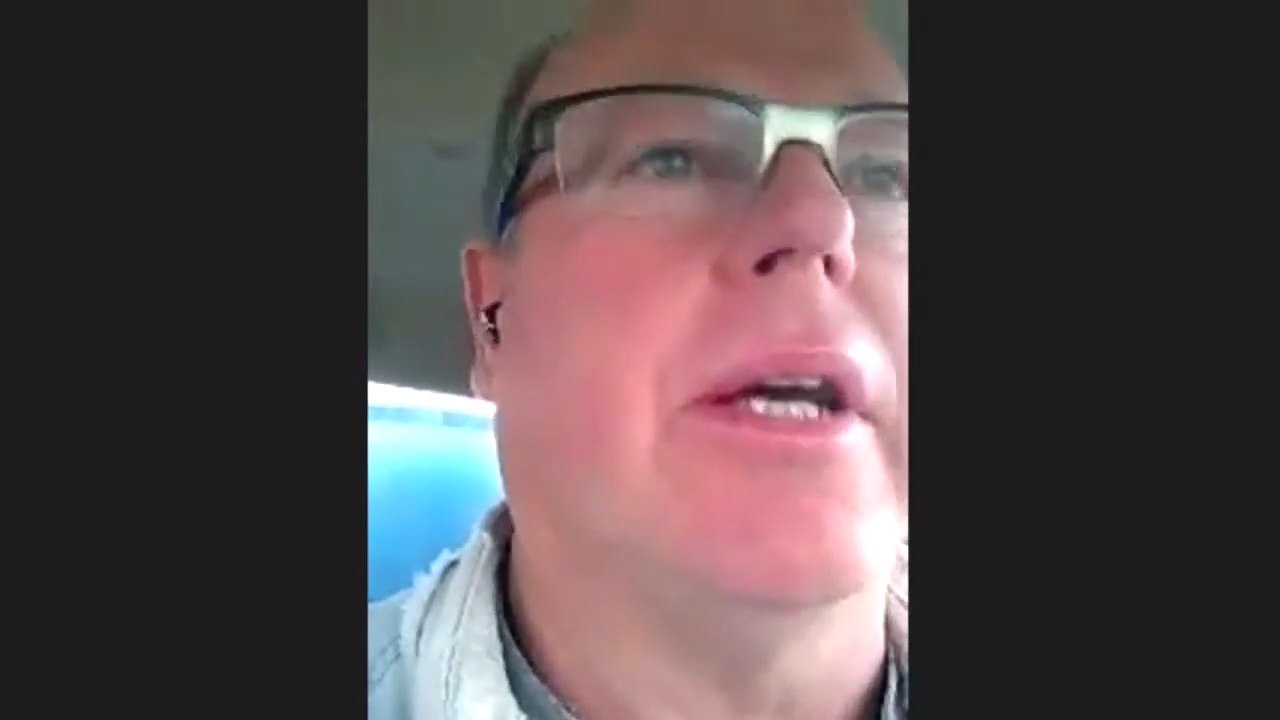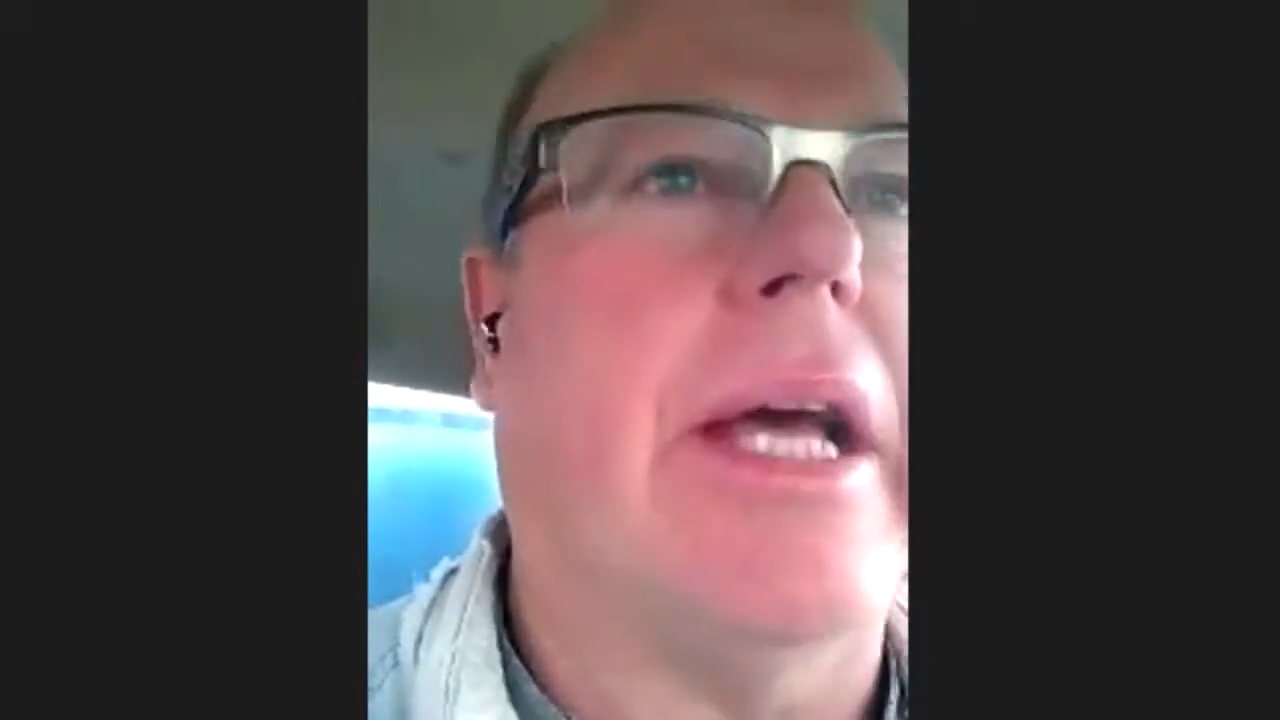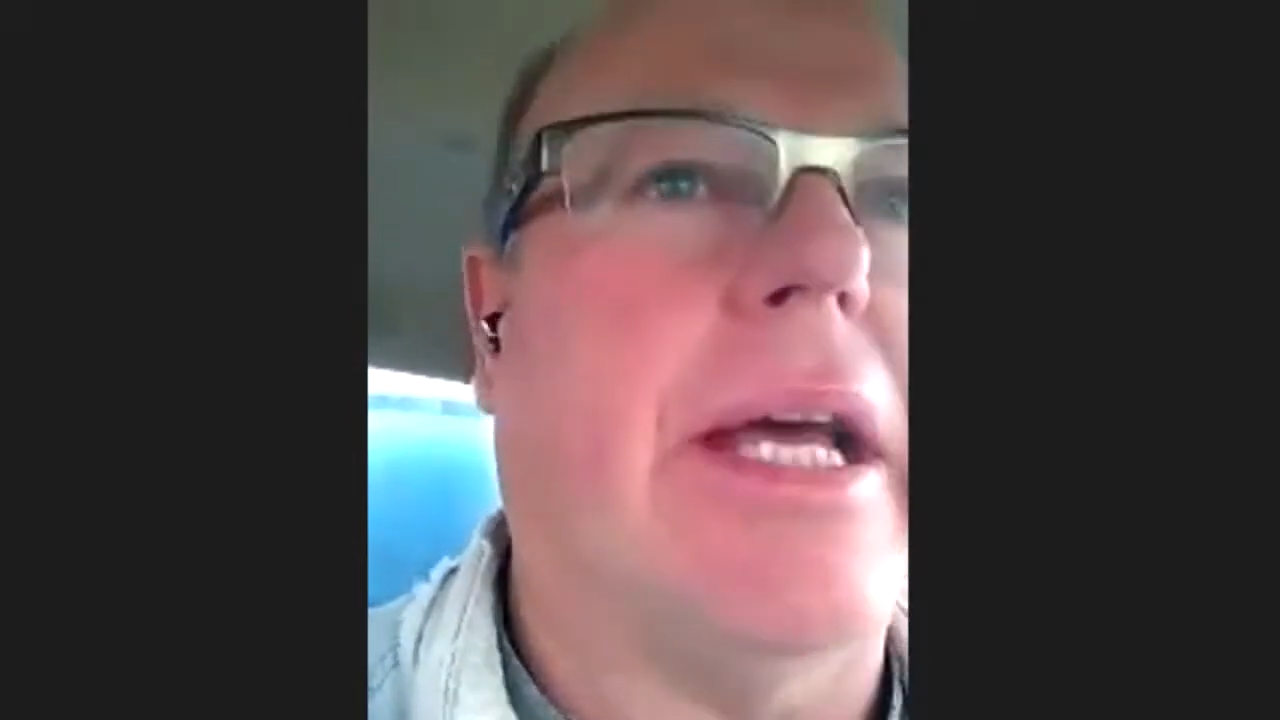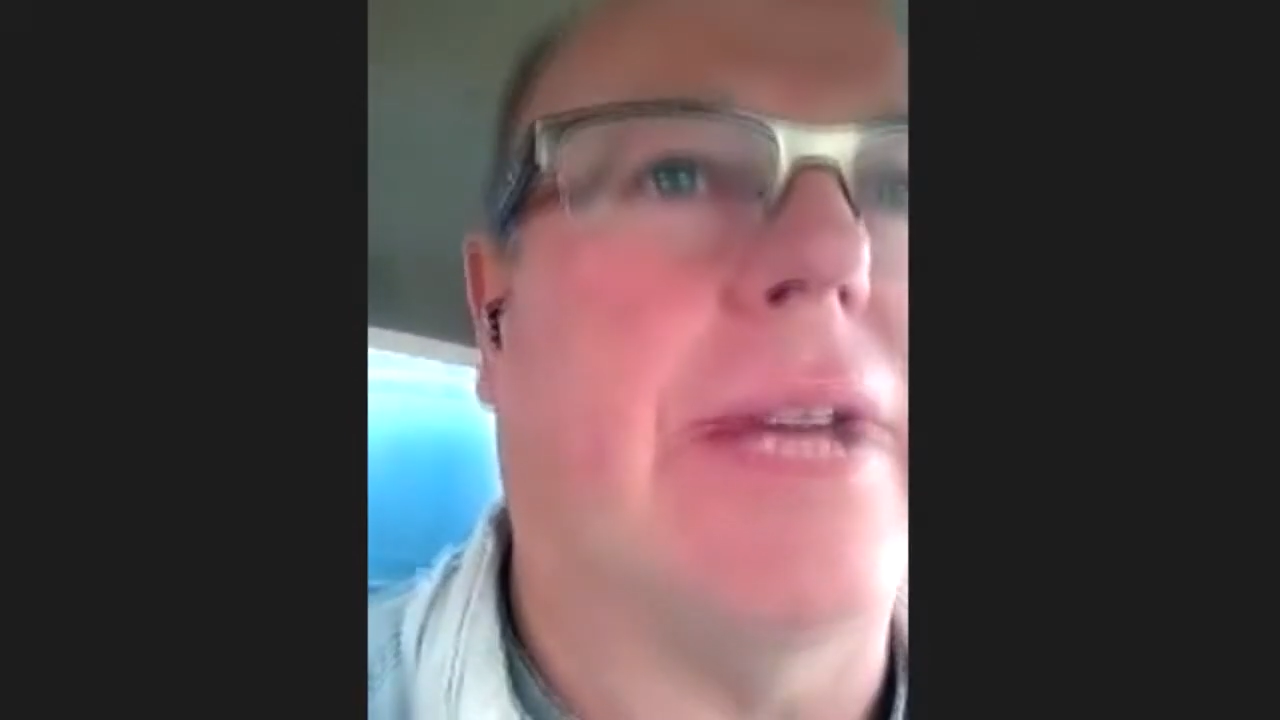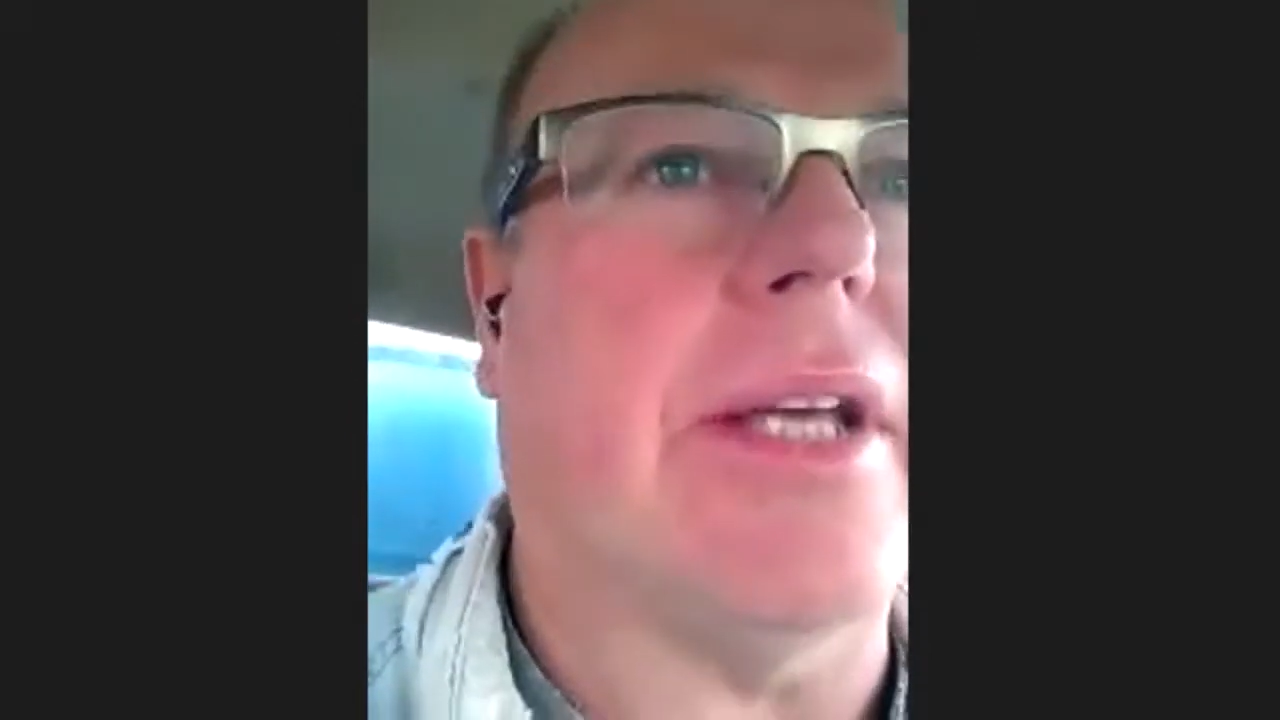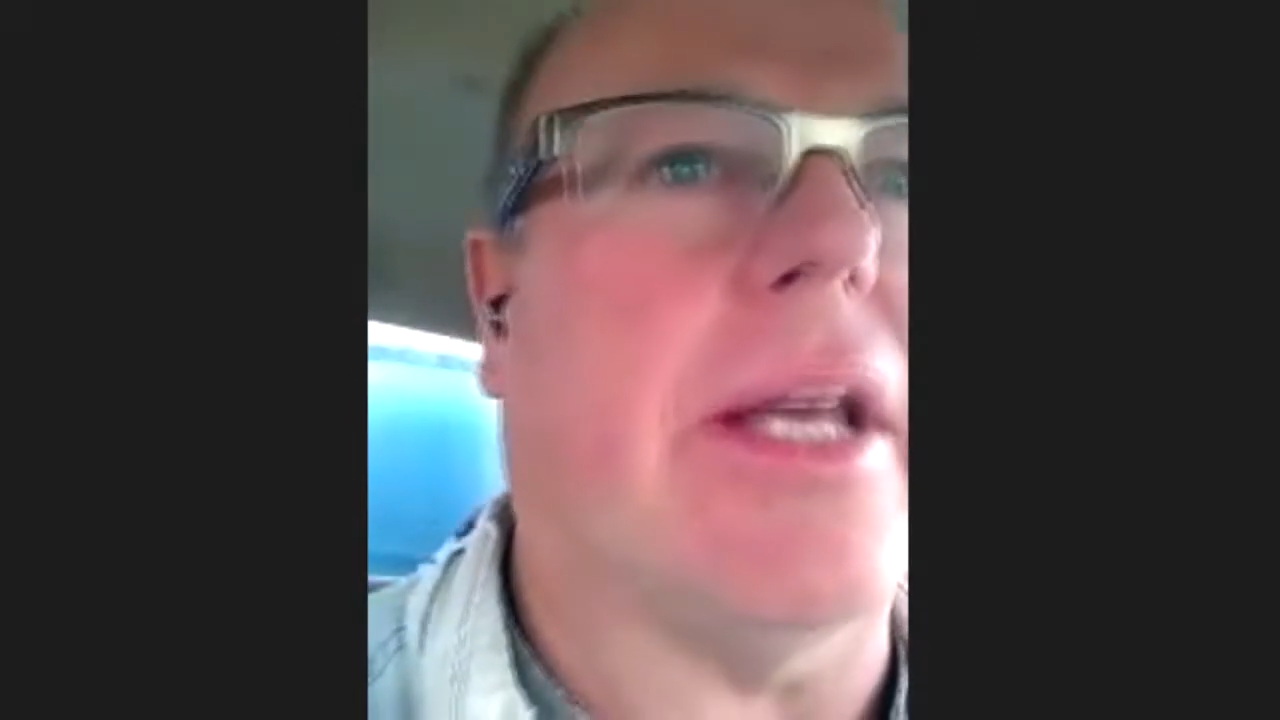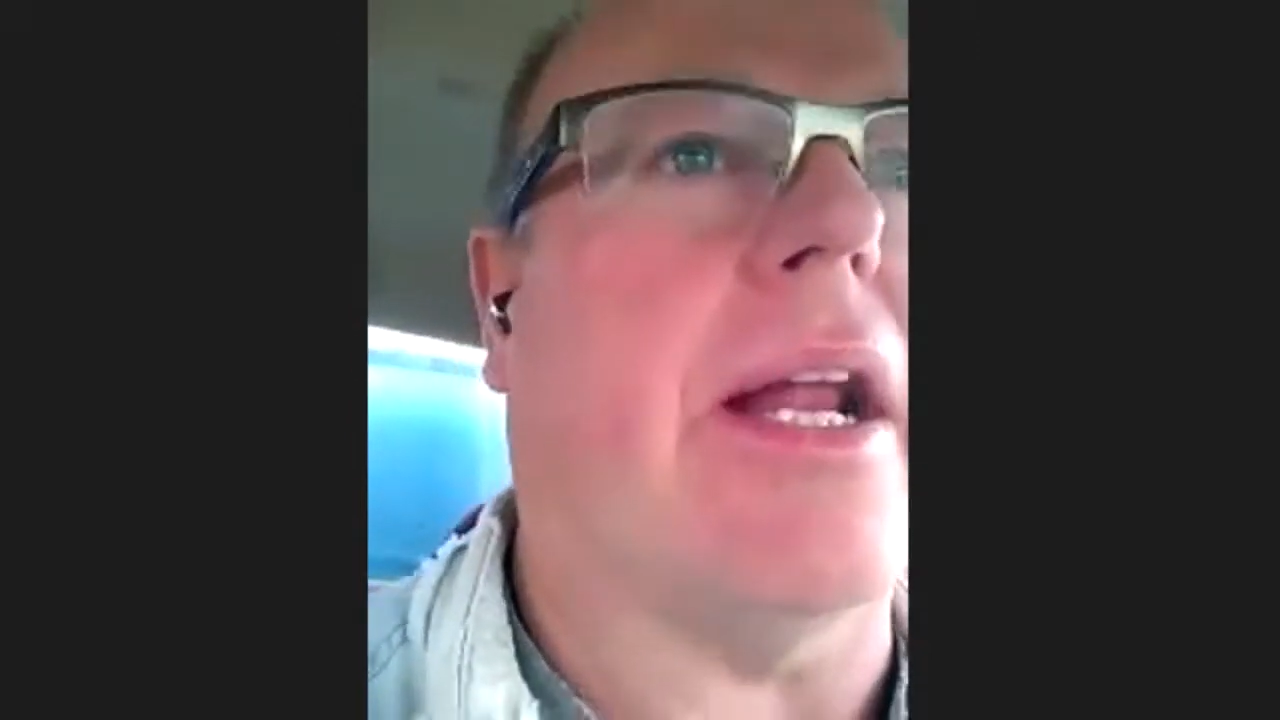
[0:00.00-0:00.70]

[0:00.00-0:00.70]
Is that how